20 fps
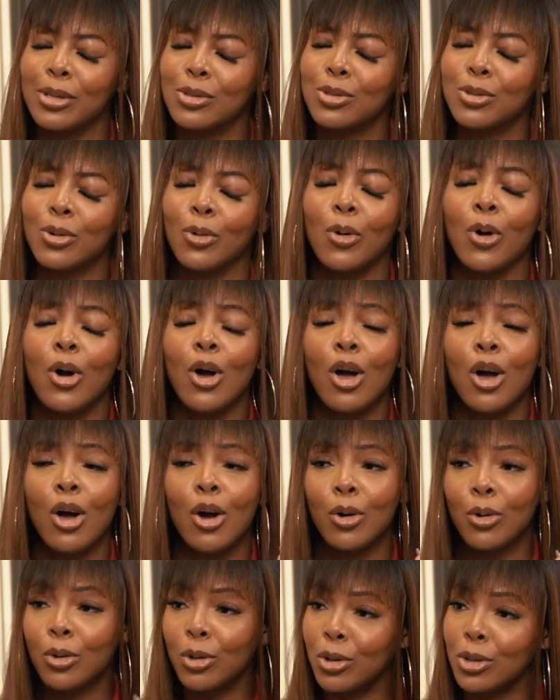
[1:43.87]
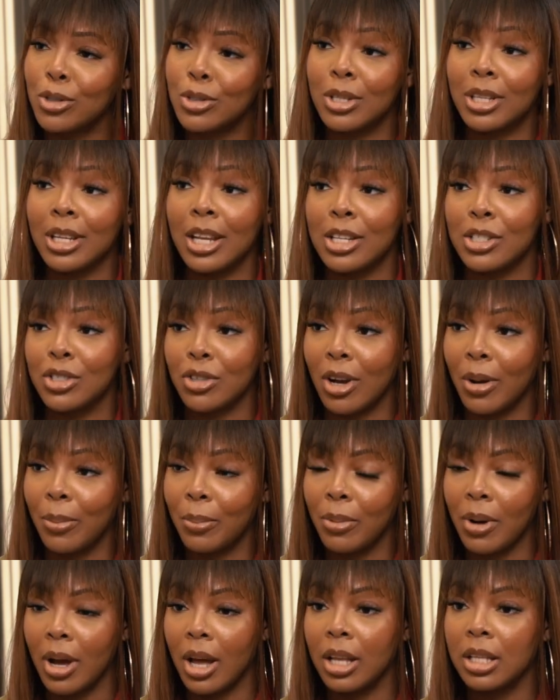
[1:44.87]
So kudos to the Nigerian
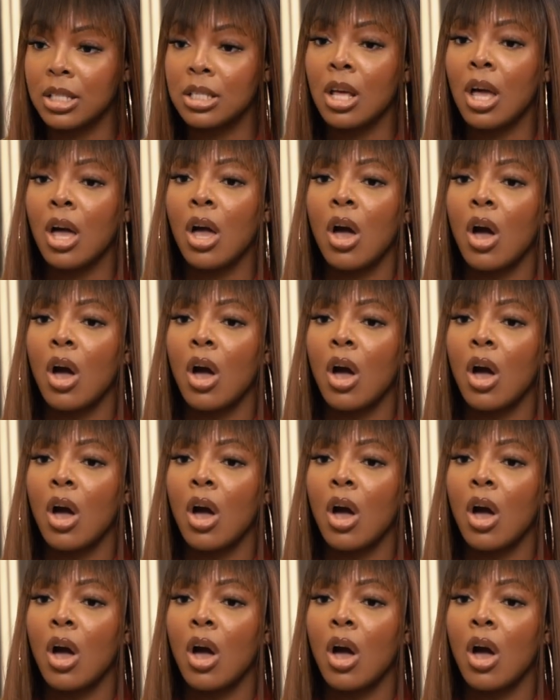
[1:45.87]
brands.